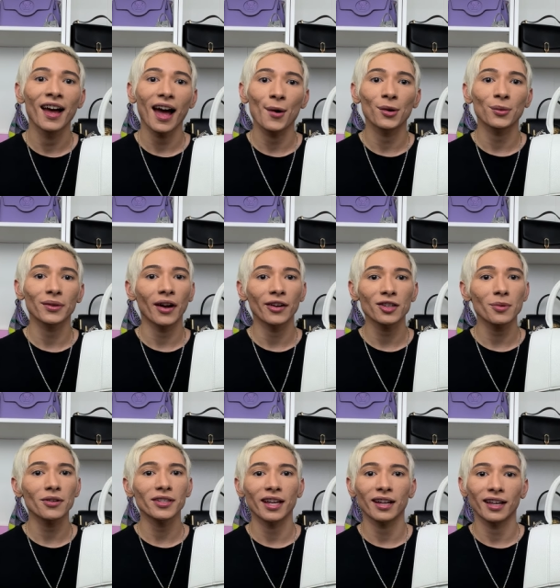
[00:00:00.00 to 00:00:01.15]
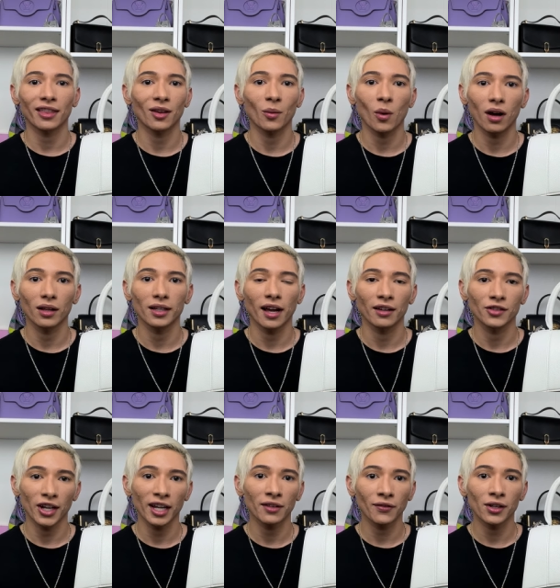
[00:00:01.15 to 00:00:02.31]
I would 100% get the wallet
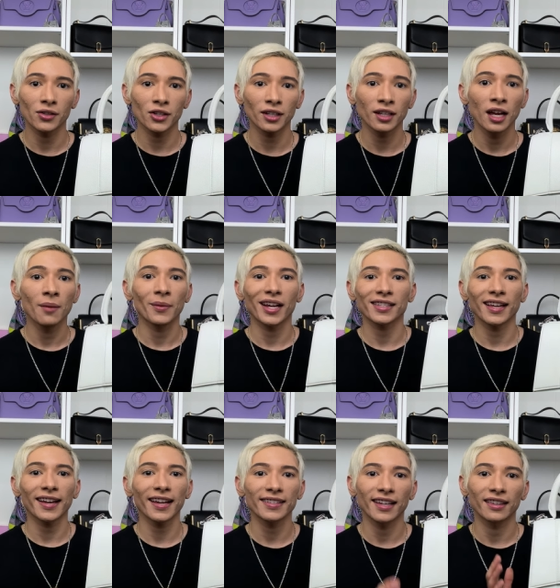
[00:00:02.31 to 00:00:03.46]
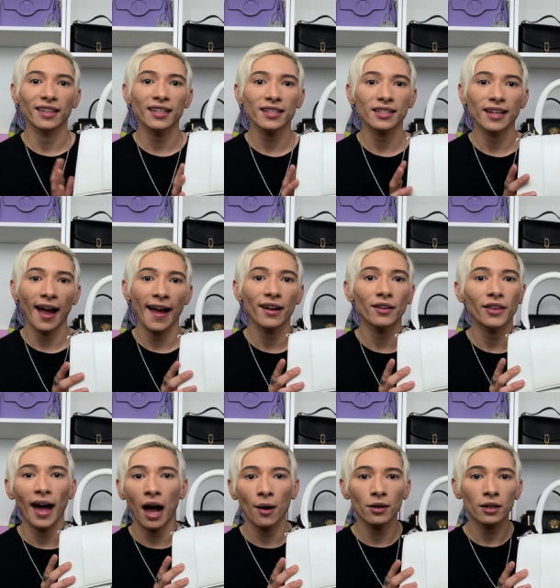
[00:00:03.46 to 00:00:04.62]
on-chain version, because like I said, this style, the
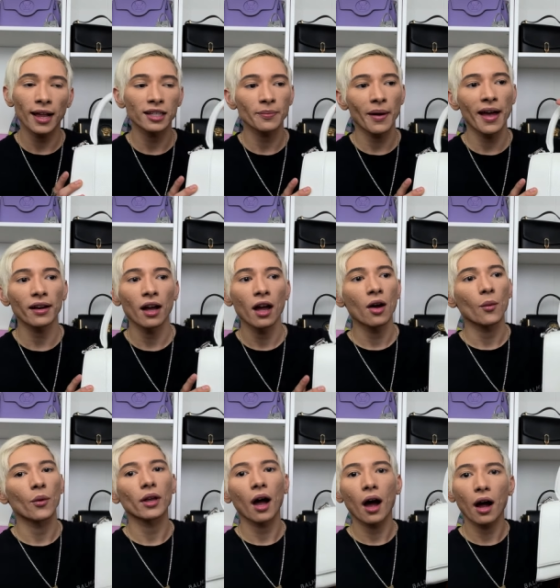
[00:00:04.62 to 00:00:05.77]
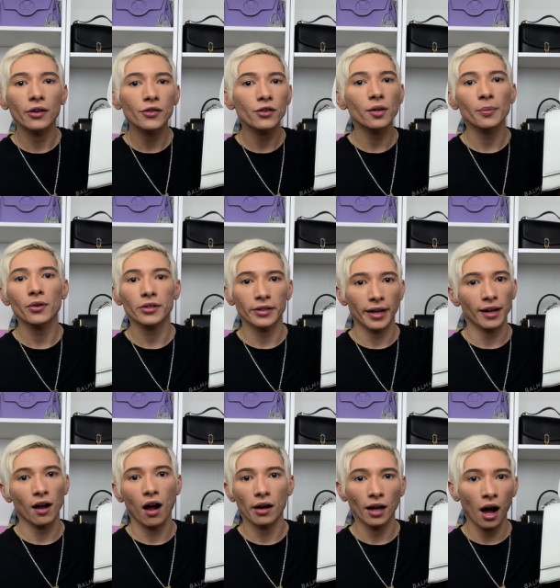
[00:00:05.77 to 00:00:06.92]
hourglass bag, 100%
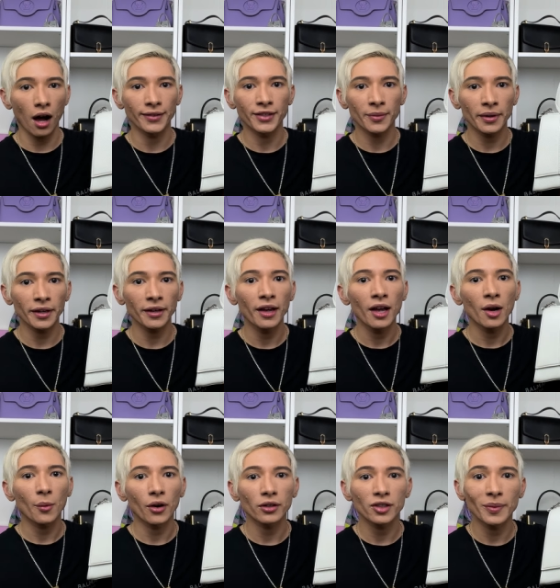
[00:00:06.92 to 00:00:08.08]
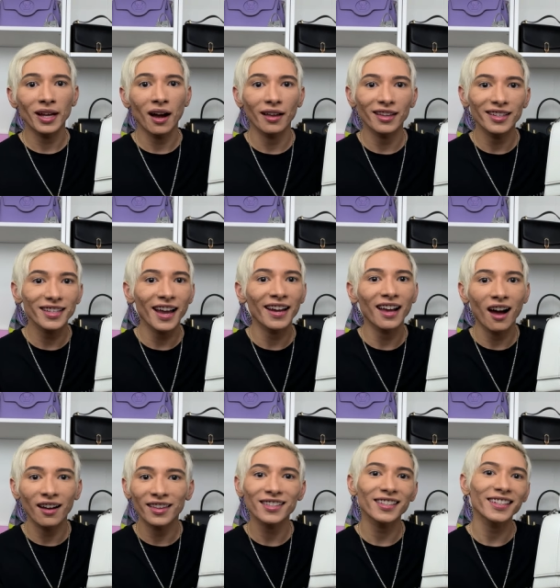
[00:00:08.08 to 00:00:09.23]
caught on to me, where to be honest, I
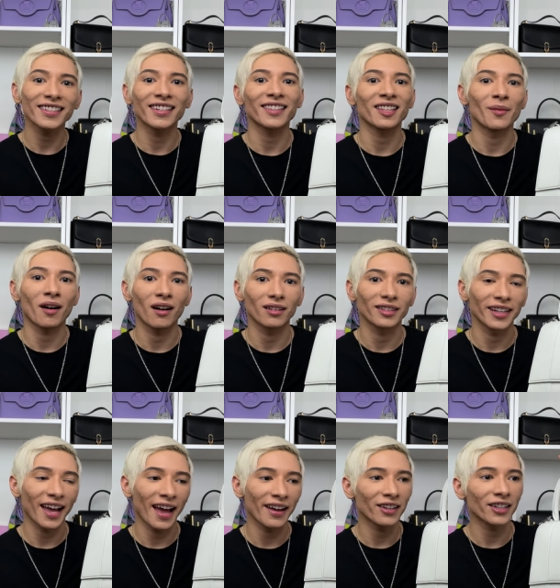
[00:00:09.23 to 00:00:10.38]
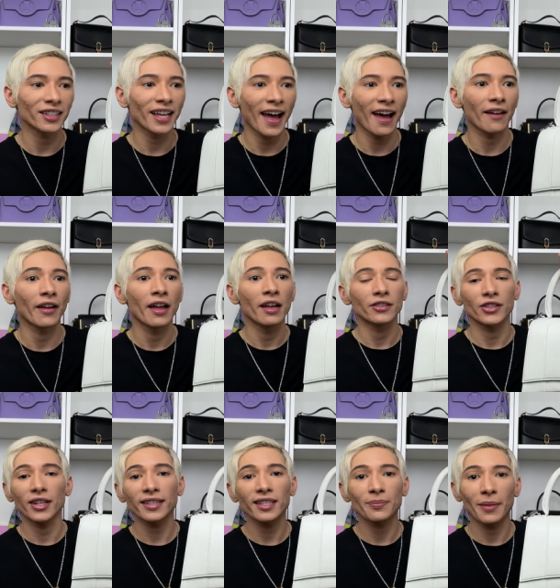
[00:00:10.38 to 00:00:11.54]
honestly need them all. Like, I could have
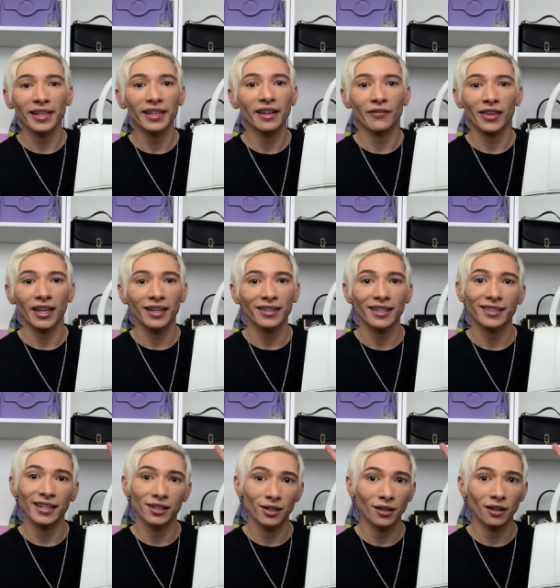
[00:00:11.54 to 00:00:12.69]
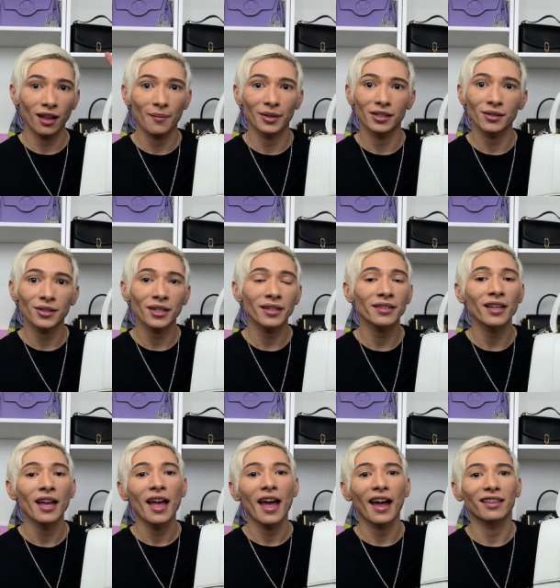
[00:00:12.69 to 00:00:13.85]
just as many of these as I do the La Medusas,
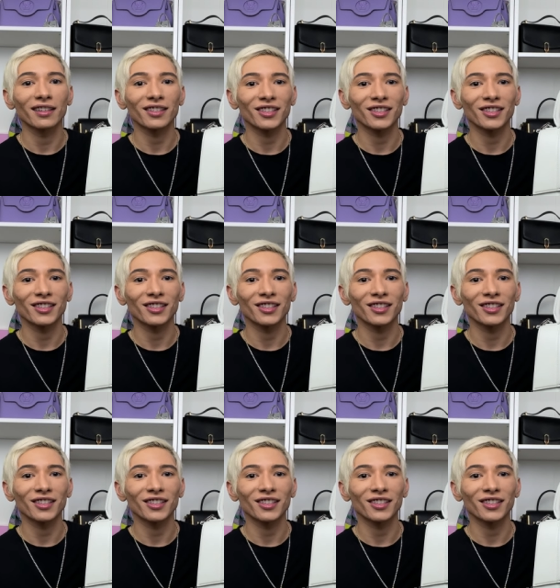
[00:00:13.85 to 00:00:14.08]
and it's